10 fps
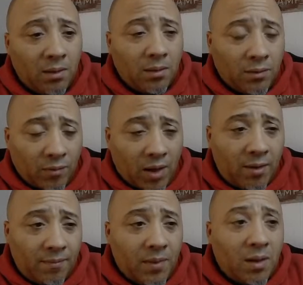
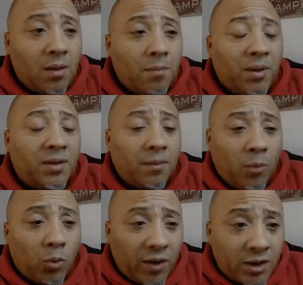right? But the
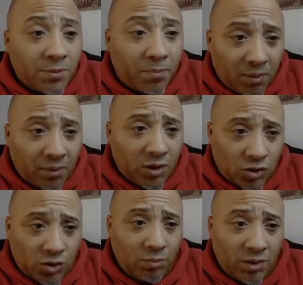more
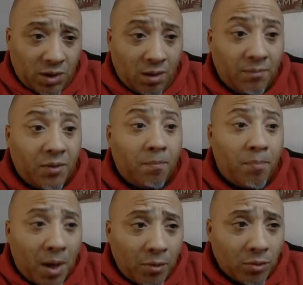experienced you become, the
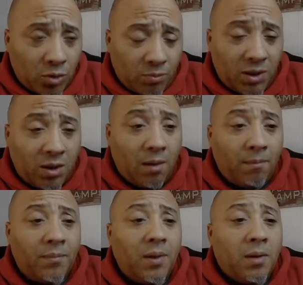better you
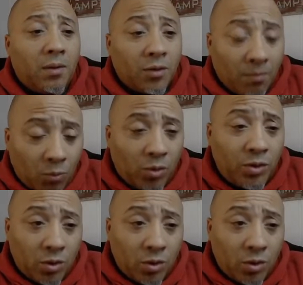become, the more you'll